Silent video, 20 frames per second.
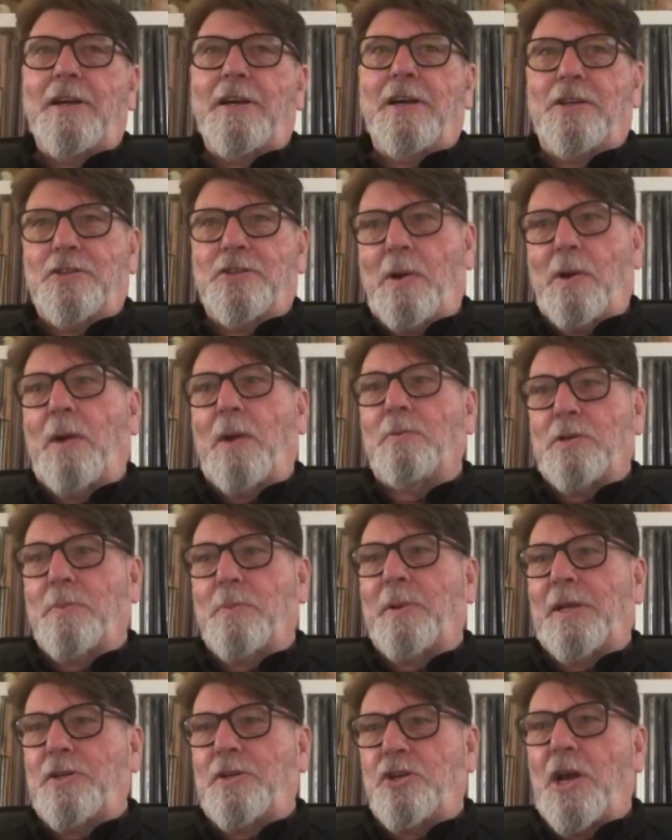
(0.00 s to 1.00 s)
So I was a
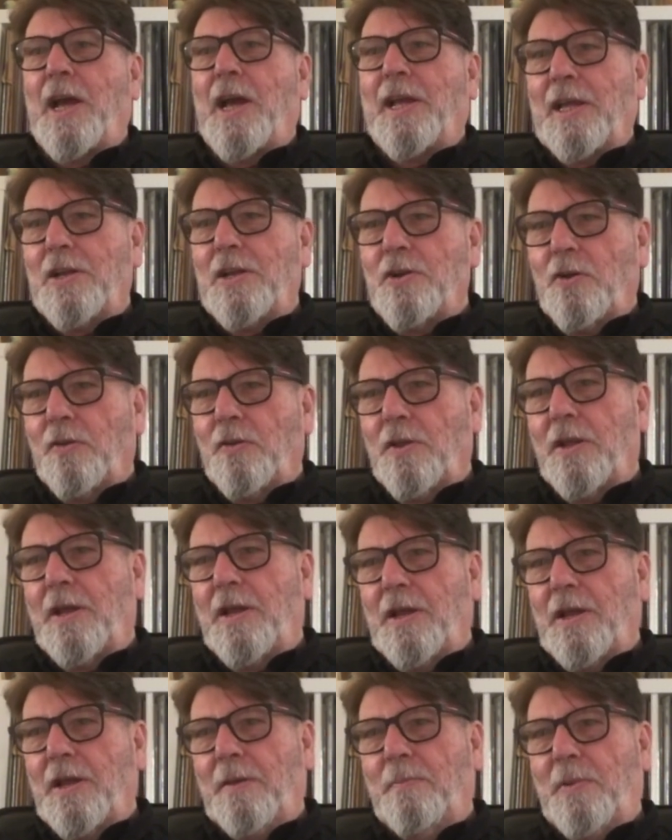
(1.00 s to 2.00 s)
bit jagged on
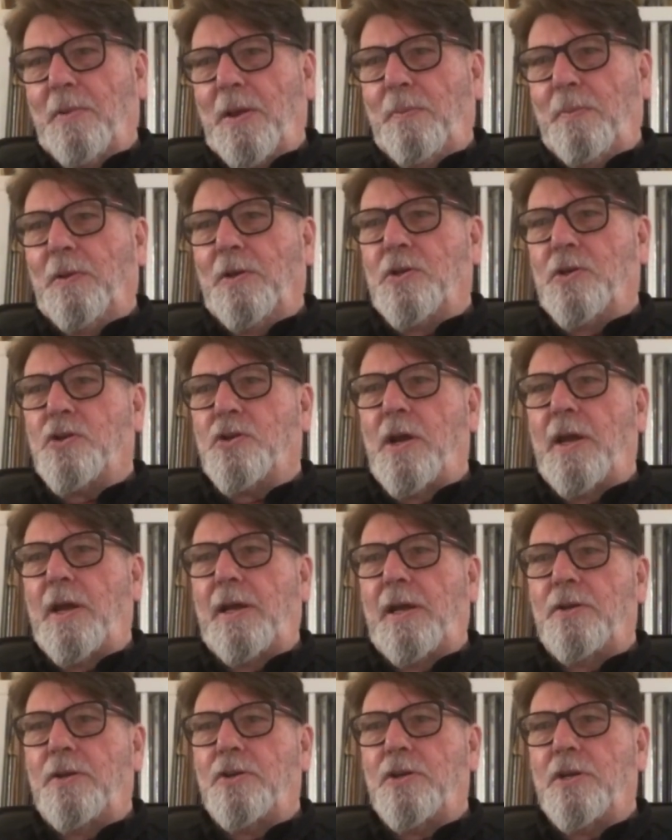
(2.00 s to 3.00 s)
People Are
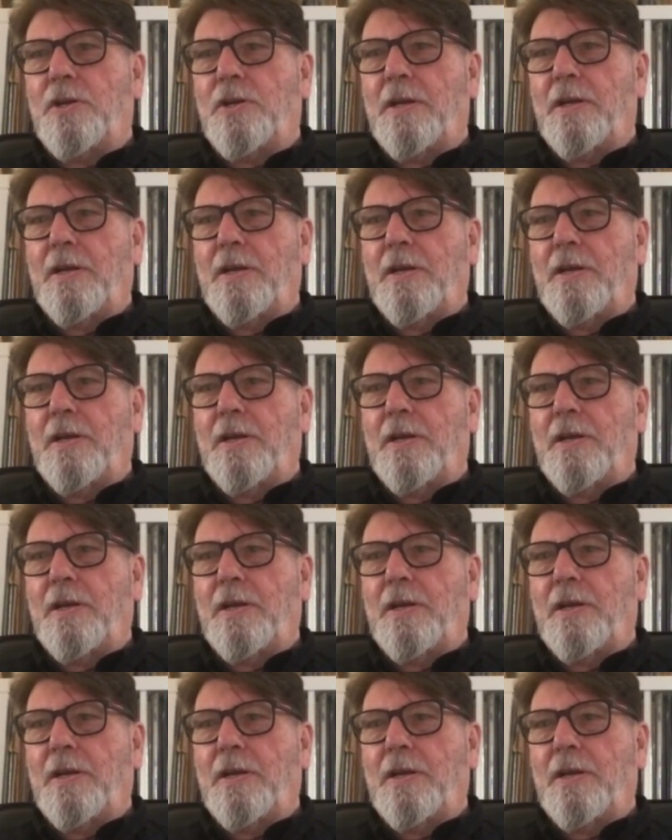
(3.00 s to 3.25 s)
Strange